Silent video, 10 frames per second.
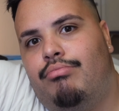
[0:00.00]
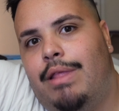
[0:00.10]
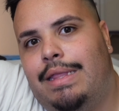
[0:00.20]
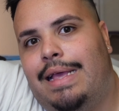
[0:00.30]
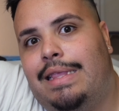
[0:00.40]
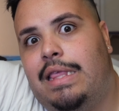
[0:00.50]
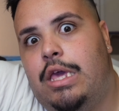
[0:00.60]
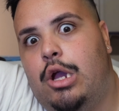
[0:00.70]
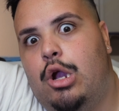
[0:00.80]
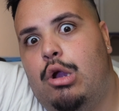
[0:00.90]
Like that's
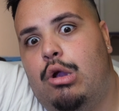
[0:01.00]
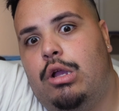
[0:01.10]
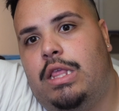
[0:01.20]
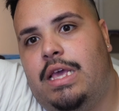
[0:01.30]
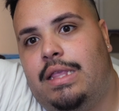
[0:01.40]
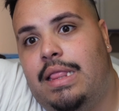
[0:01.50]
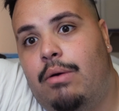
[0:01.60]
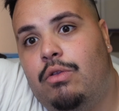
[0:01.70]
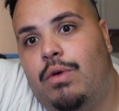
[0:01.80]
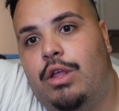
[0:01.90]
the earliest, and
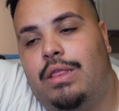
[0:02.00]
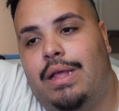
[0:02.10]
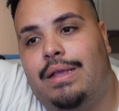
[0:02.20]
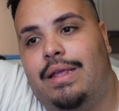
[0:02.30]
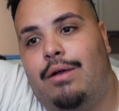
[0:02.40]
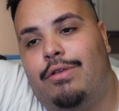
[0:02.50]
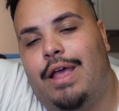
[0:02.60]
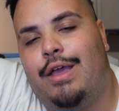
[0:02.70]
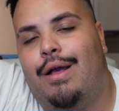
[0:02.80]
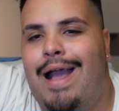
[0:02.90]
that was one of the days that I was
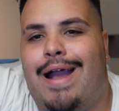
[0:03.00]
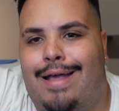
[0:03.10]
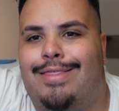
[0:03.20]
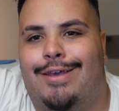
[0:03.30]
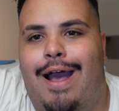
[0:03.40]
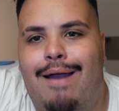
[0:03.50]
like, I got this.